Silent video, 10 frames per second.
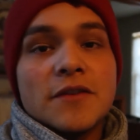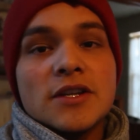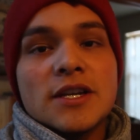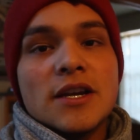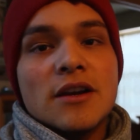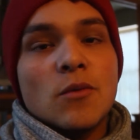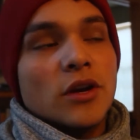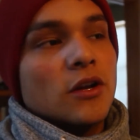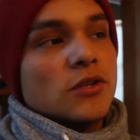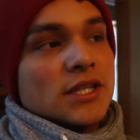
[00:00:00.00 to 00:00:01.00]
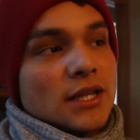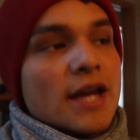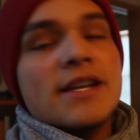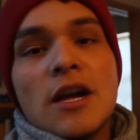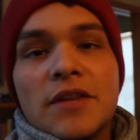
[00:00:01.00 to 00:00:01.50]
for us here, and we're gonna go
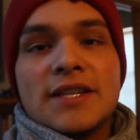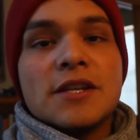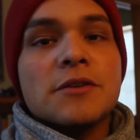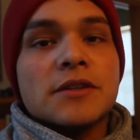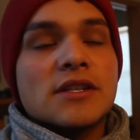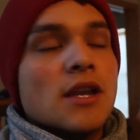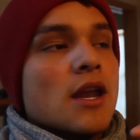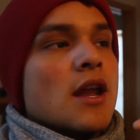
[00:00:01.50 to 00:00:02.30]
slide down these hills.